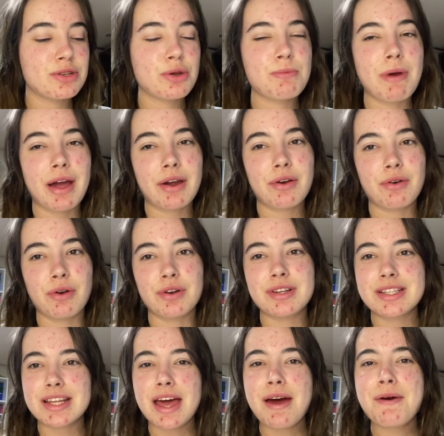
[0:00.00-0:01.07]

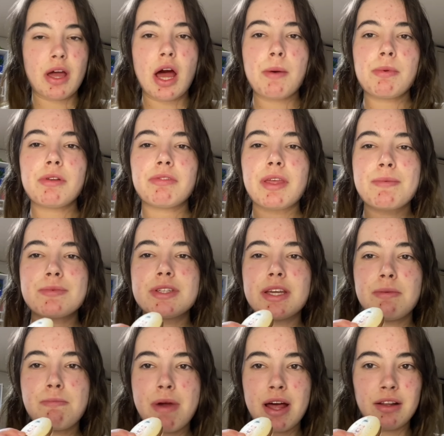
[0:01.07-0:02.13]
macarons there. A couple of them
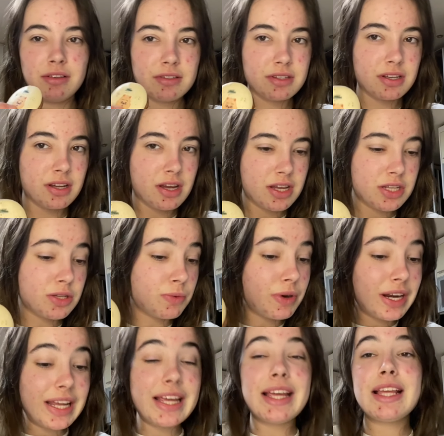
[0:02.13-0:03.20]
did melt, so I'm
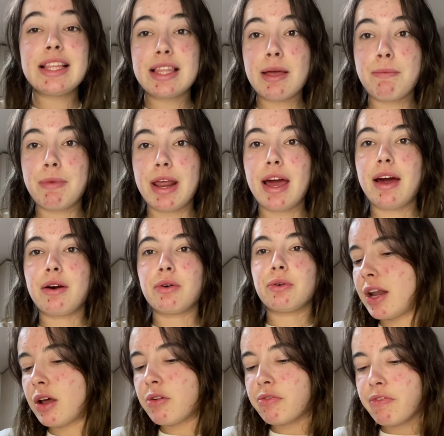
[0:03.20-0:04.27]
gonna eat them now.
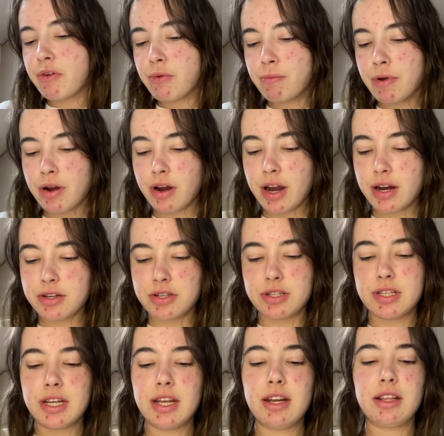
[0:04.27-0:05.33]
I'll film my reaction
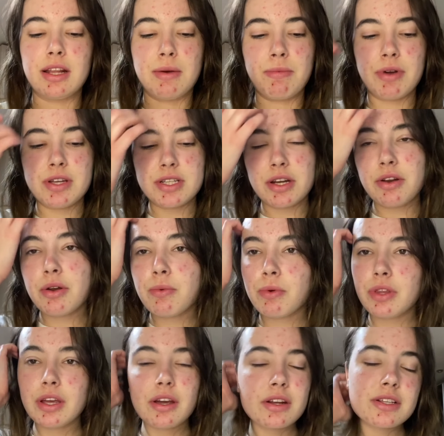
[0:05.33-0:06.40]
to eating them because I don't know what
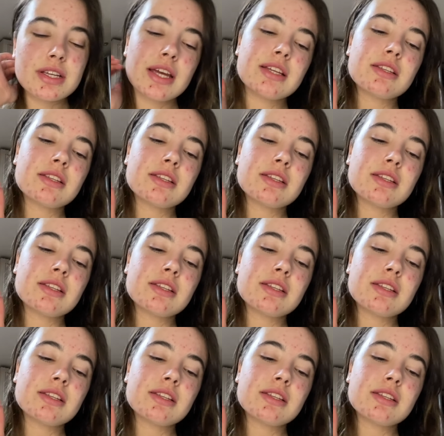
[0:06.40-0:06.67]
they're gonna taste